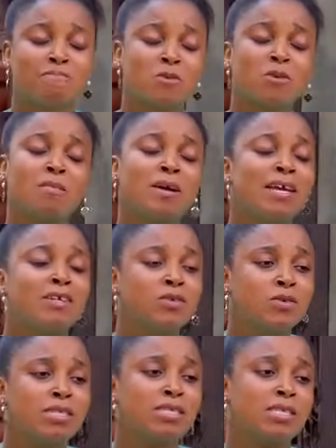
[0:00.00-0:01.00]
Oh, Mama, I
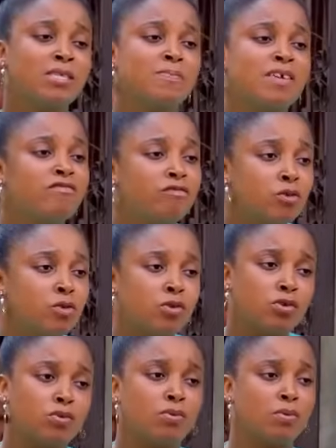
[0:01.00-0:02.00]
know this is painful to
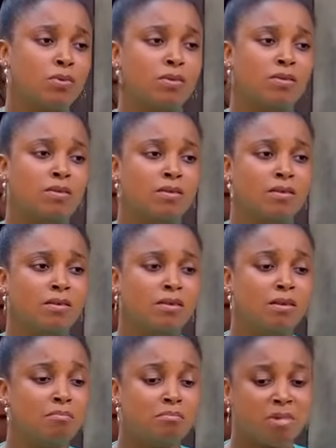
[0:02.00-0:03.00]

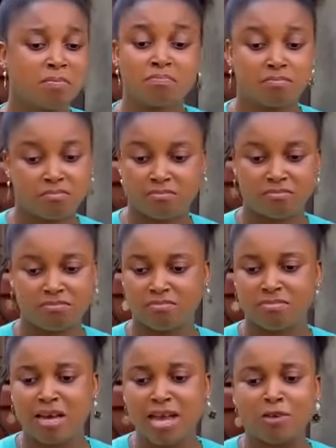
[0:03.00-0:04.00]
you.
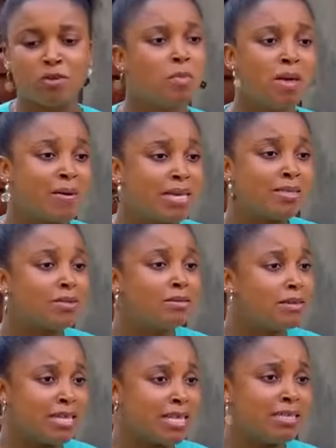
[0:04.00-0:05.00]
I don't know, maybe he's
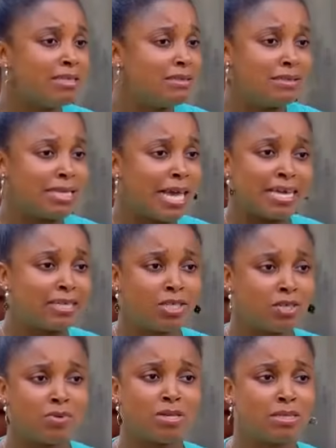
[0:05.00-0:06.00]
not, he didn't take it
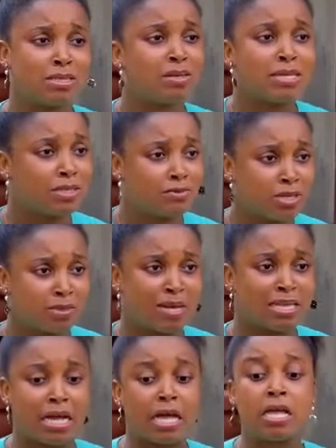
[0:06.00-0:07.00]
serious. It's not a serious
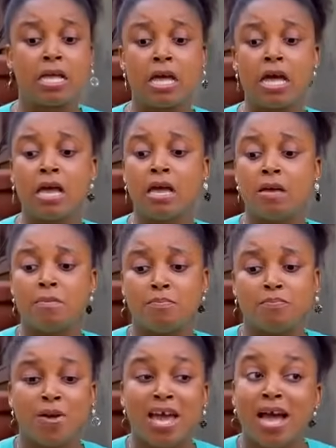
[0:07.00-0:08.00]
matter.
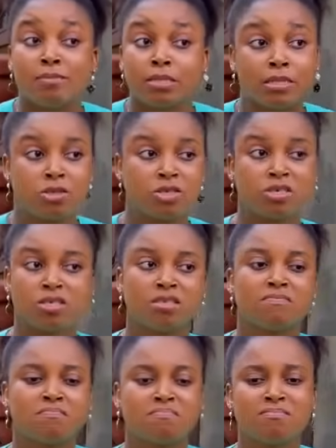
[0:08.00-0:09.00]
Perhaps it's
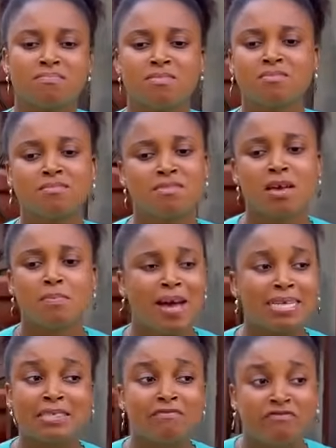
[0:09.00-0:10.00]
just a
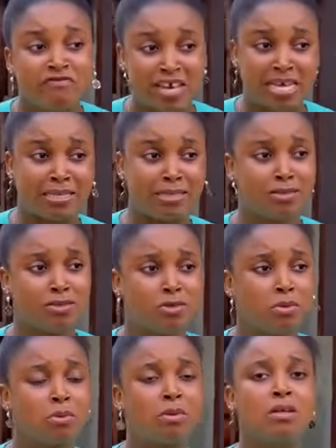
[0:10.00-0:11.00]
passing phase, you
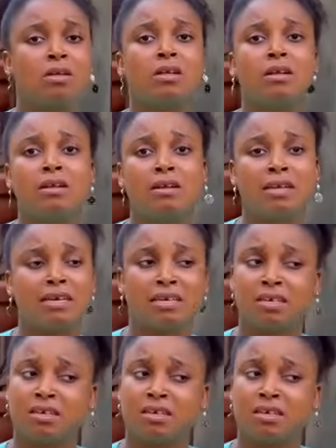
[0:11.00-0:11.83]
know, like